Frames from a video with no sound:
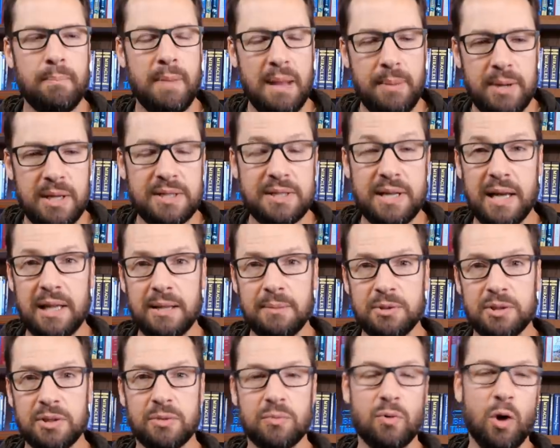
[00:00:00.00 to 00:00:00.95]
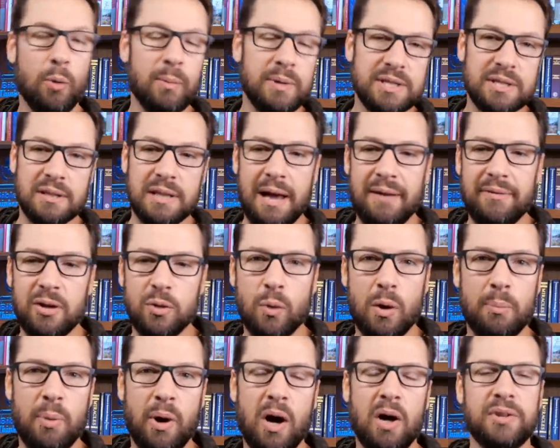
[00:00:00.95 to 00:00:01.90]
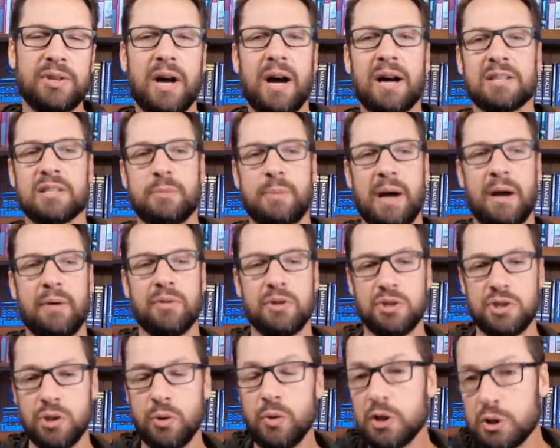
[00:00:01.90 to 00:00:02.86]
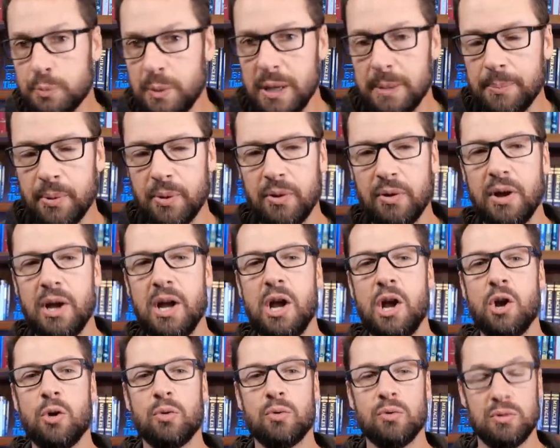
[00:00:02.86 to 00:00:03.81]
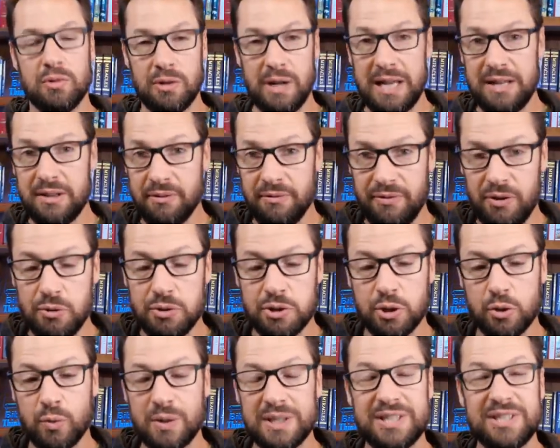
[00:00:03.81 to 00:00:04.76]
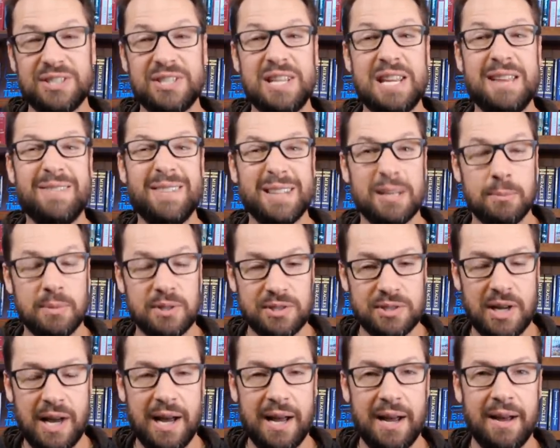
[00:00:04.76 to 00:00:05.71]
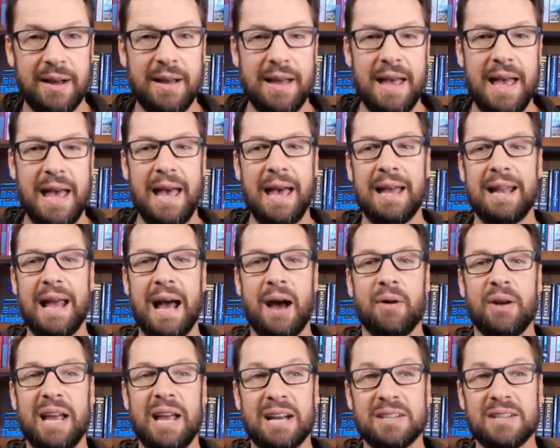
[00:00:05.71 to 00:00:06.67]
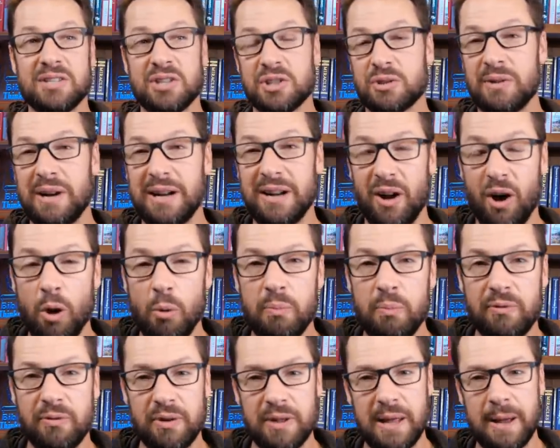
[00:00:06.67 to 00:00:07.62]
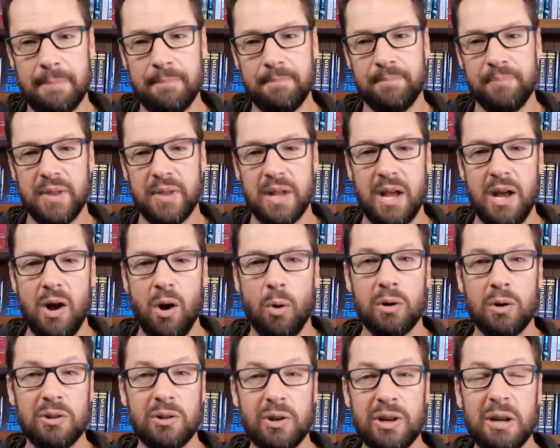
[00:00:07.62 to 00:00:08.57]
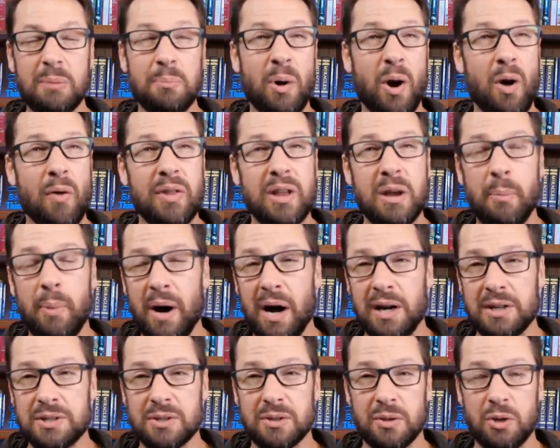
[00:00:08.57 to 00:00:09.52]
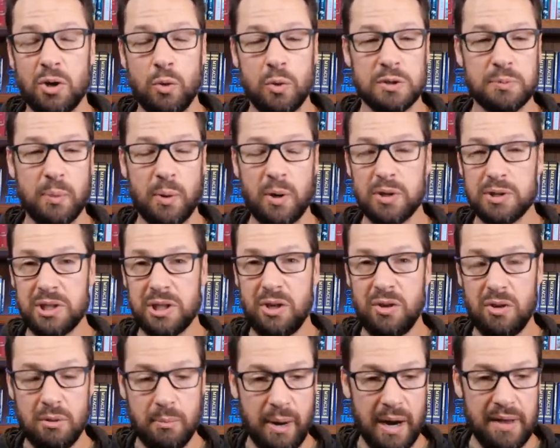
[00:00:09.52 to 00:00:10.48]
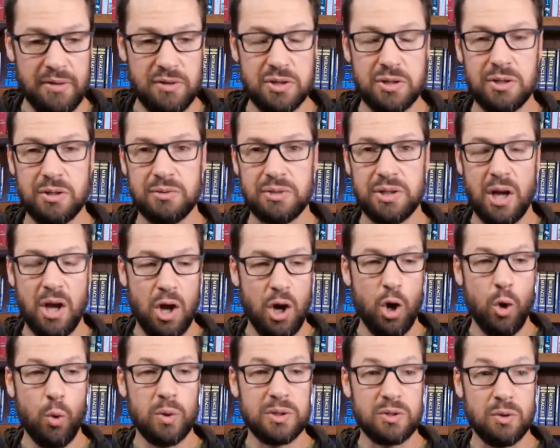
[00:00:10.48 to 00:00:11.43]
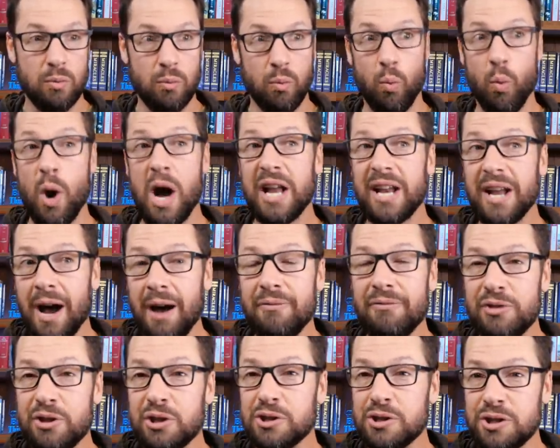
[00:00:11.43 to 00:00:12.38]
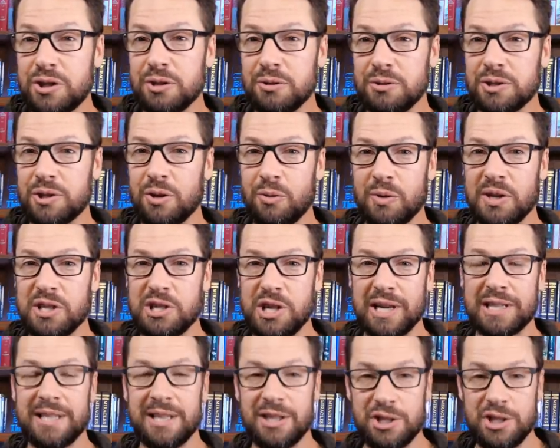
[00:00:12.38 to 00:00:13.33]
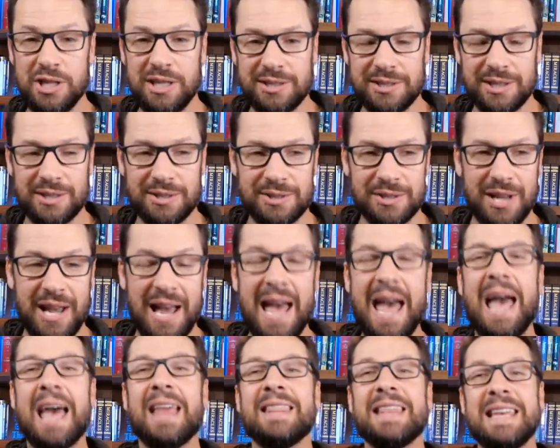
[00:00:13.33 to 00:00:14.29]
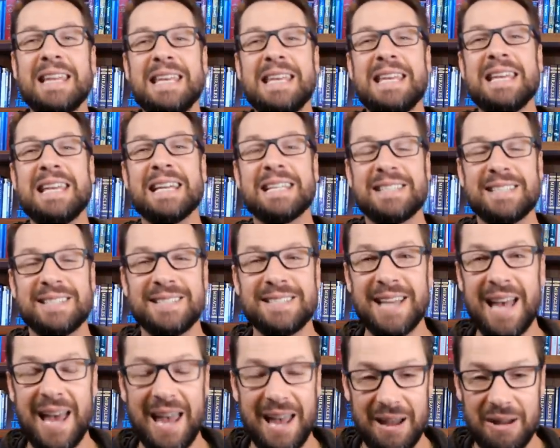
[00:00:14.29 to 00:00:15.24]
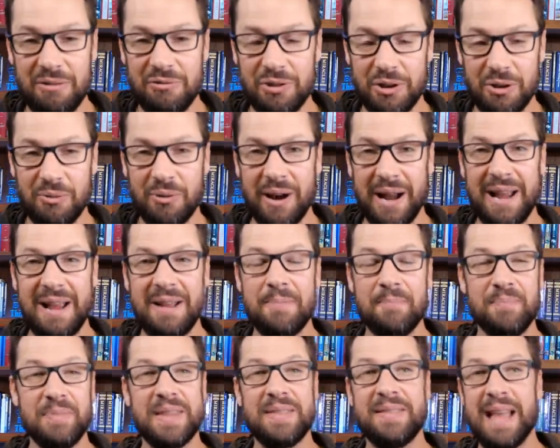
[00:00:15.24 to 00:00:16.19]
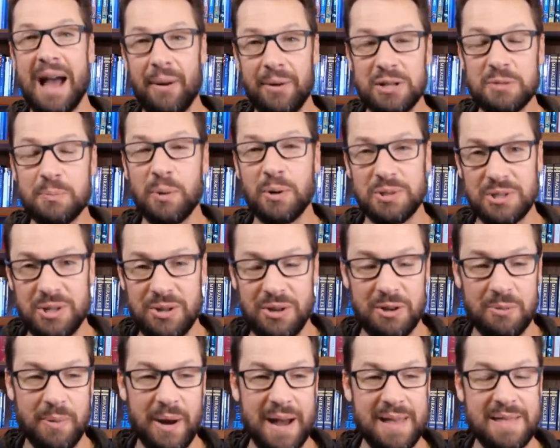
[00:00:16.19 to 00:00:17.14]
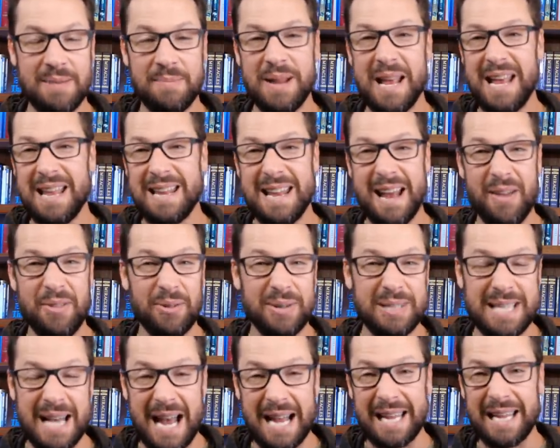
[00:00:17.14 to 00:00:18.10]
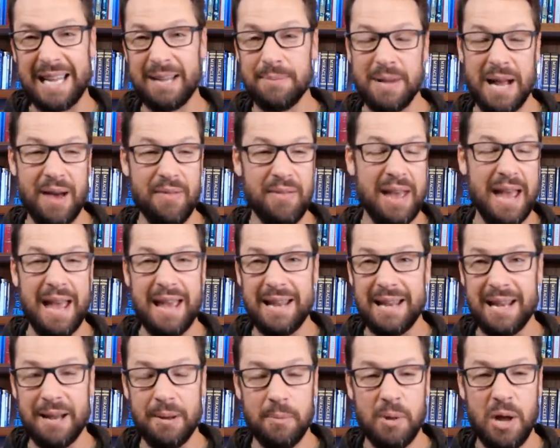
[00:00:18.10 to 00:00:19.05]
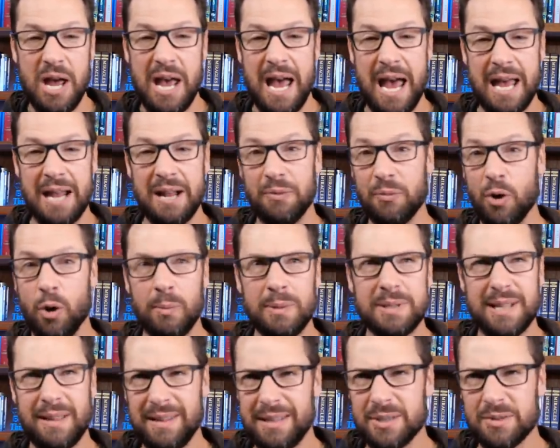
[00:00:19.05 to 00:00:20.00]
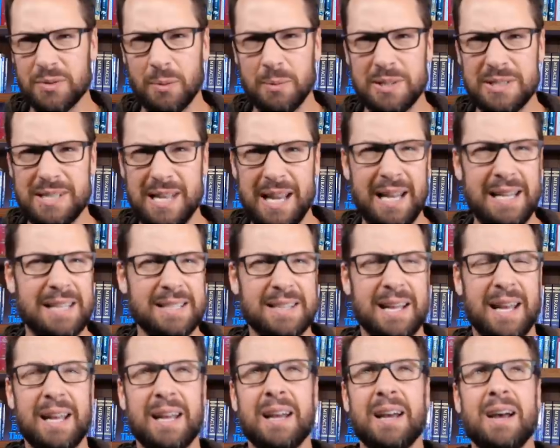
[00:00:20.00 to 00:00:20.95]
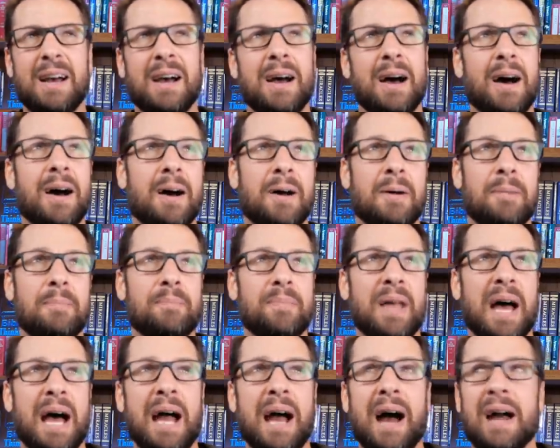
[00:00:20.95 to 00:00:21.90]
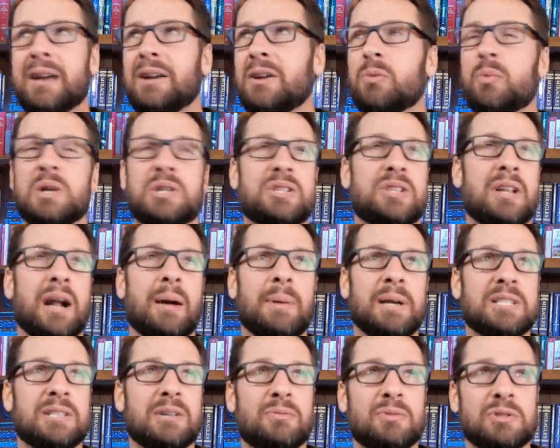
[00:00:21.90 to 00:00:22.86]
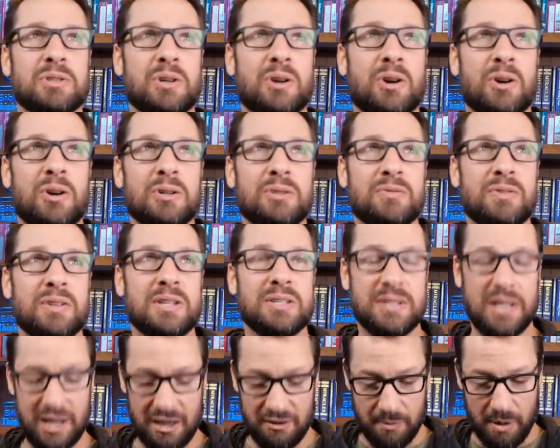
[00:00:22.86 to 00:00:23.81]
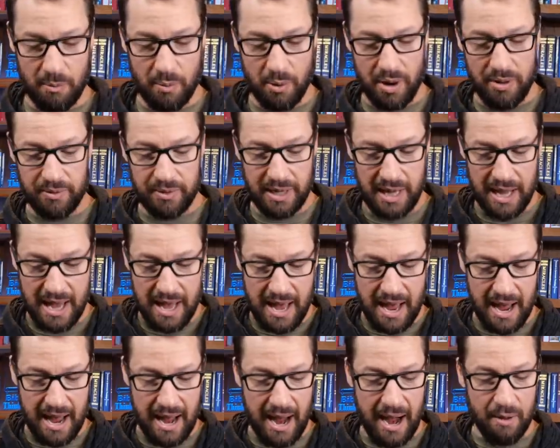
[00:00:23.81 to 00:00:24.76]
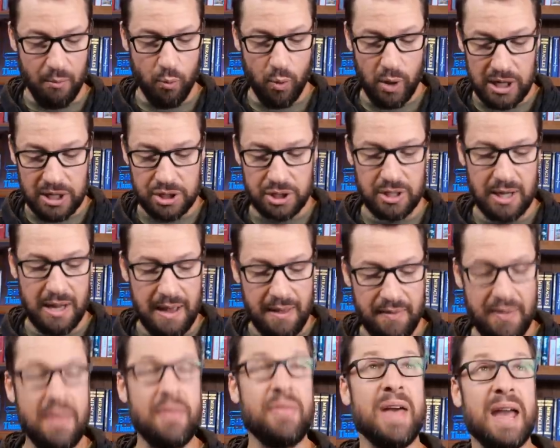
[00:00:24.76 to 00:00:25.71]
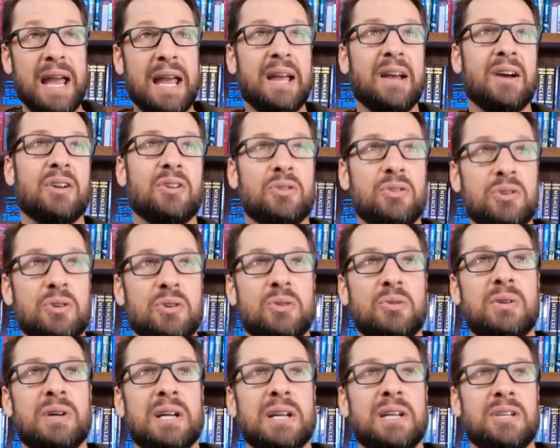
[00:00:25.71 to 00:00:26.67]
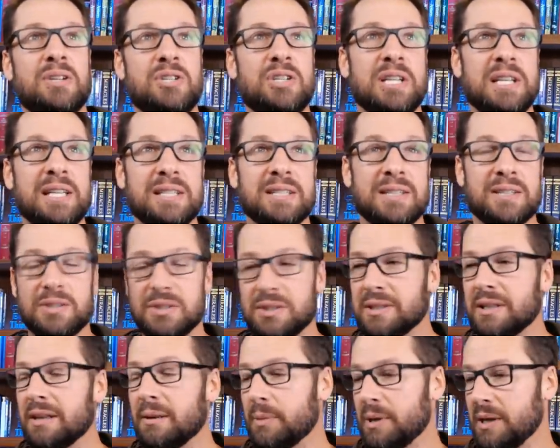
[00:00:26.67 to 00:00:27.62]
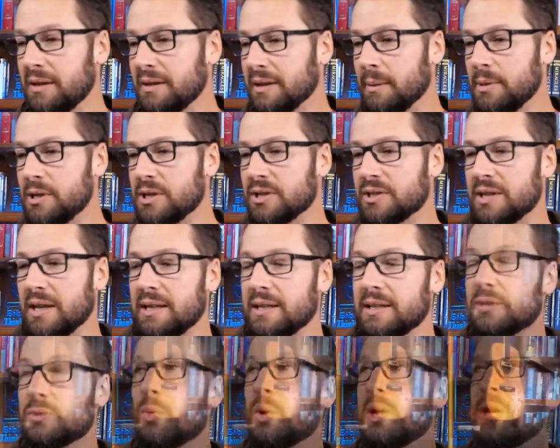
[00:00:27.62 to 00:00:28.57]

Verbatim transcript: maybe take them to Romans 11, where Paul talks about the Jewish people in the future receiving the Messiah and how he has this great hope for them. Or look at Paul the Apostle, who was persecuted by the Jews, who was one of the Jews who rejected Jesus, and then he gets saved, right? Now he's persecuted by them. Now they're attacking him. Now they hate him. And in Romans, I think it's Romans 10, he's like, um, I, I, could wish that I myself was accursed for the sake of my brethren. I, I wish that they knew Jesus. Let me let me just say this. What